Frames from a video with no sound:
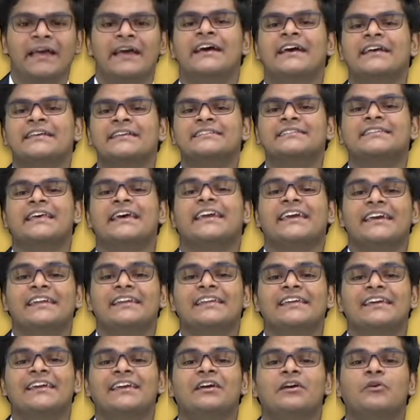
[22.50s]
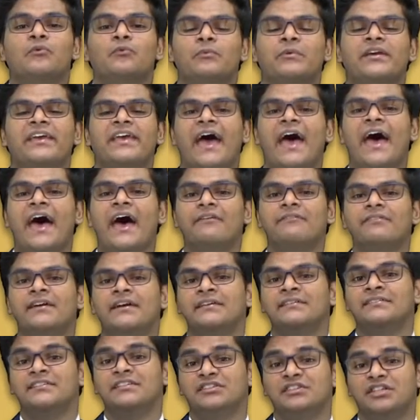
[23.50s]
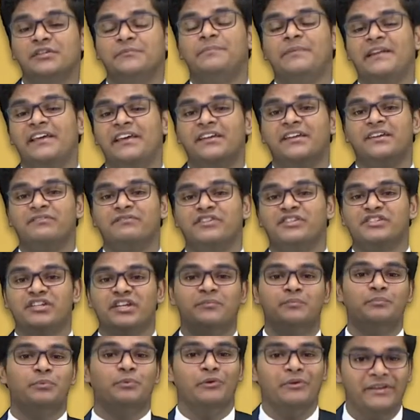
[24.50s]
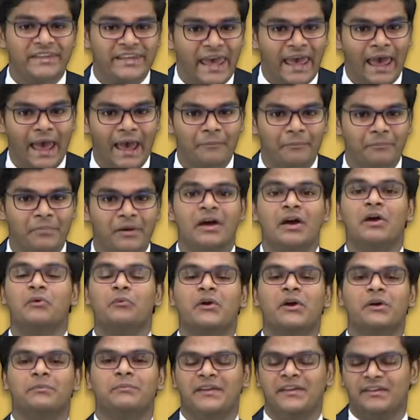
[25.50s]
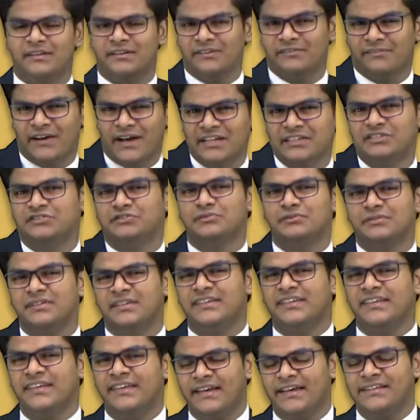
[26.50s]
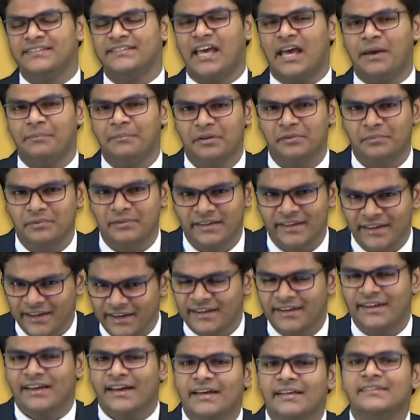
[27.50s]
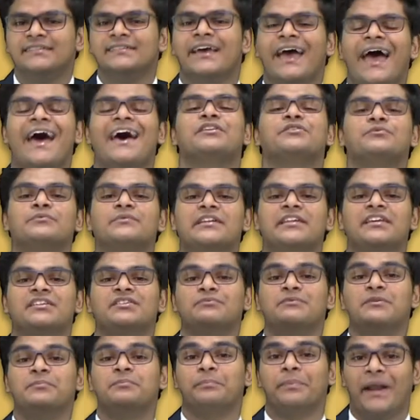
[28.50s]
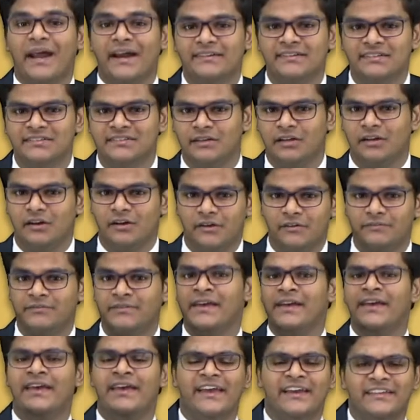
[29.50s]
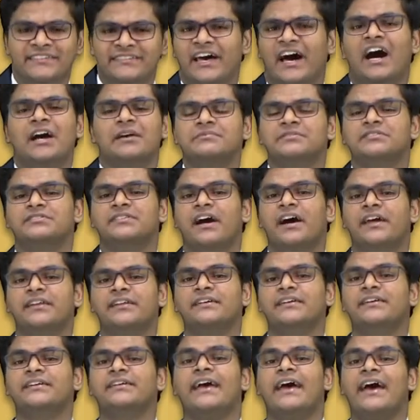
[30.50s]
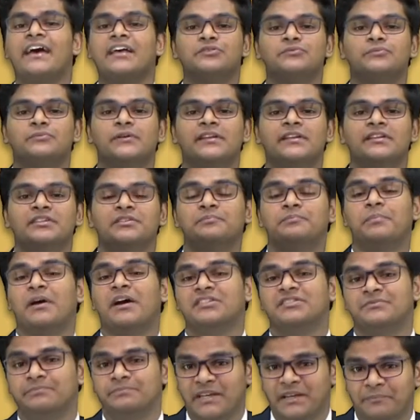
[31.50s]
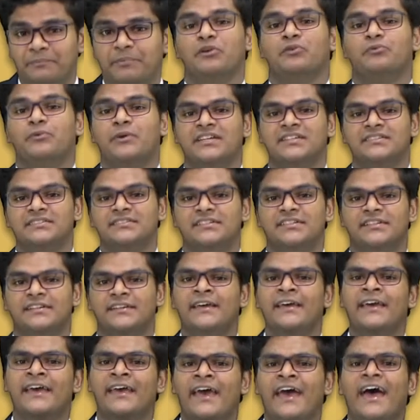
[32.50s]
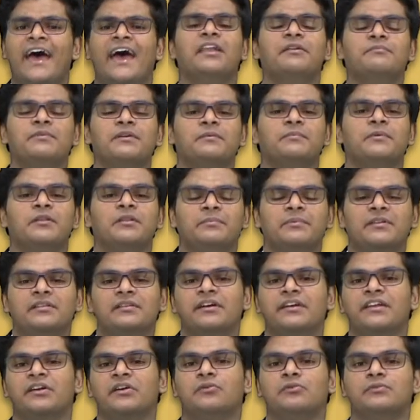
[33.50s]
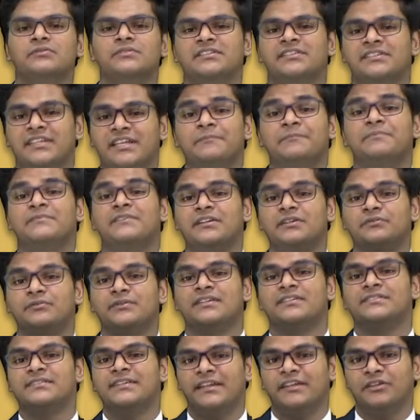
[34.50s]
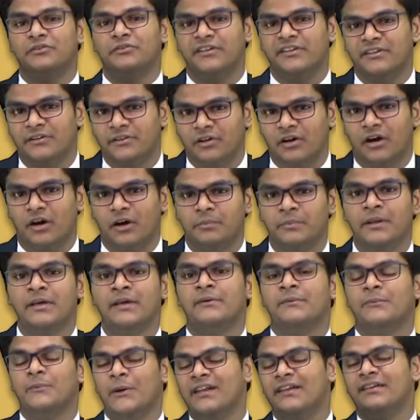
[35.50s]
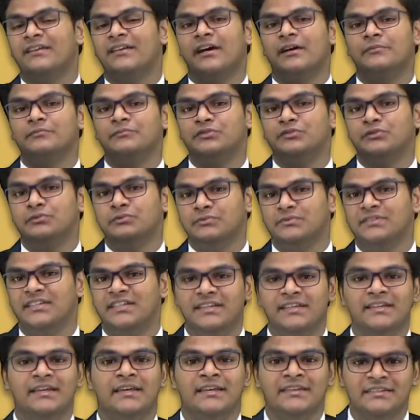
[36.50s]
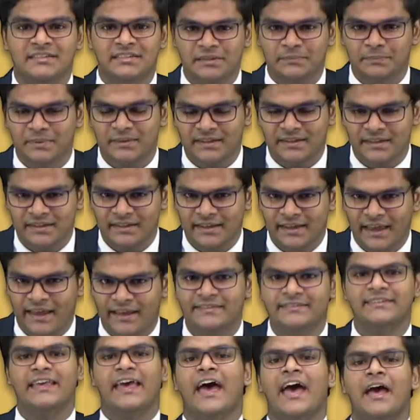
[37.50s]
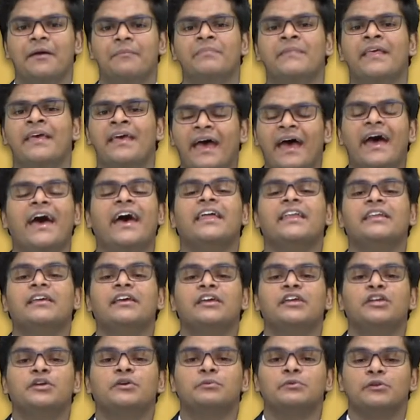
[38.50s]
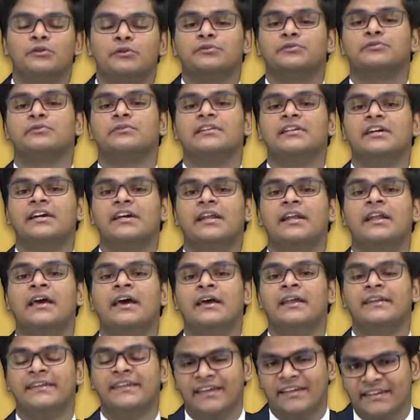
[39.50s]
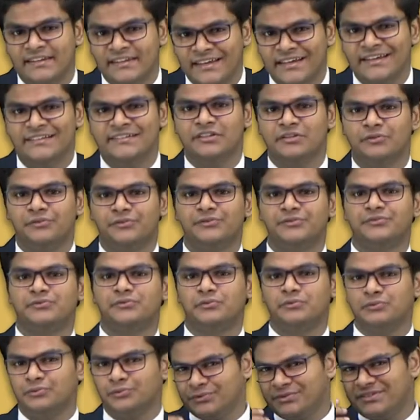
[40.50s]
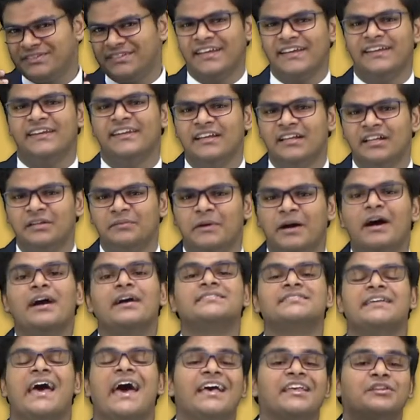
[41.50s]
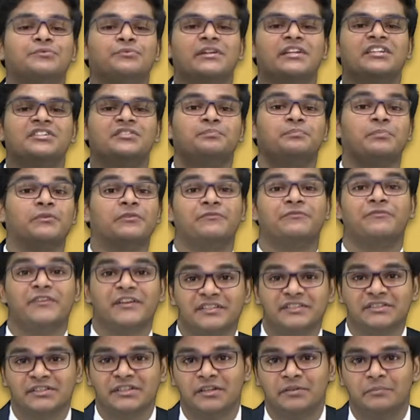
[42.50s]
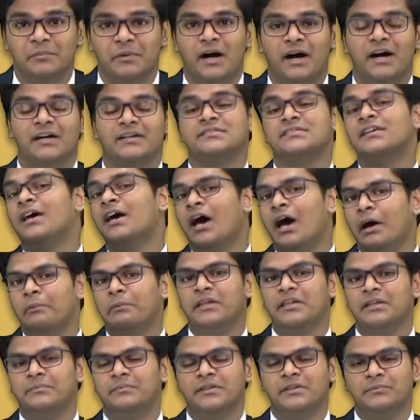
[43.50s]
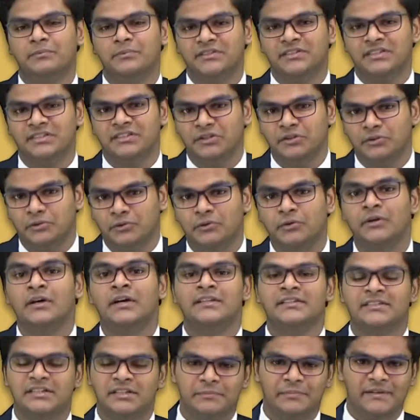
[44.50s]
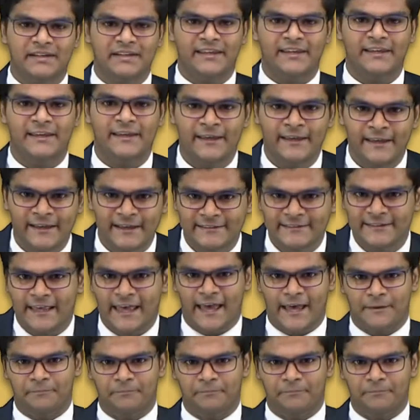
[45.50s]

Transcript: Secondly, we have the AAA Revision Bootcamp, where we revise through the key examinable areas as well as we practice a lot of exam standard as well as past paper question, and we will be learning all the tips and tricks that you can adopt when it comes to the CBE exam, and you will also learn techniques in order to score those technical marks as well as professional marks available within your AAA exam.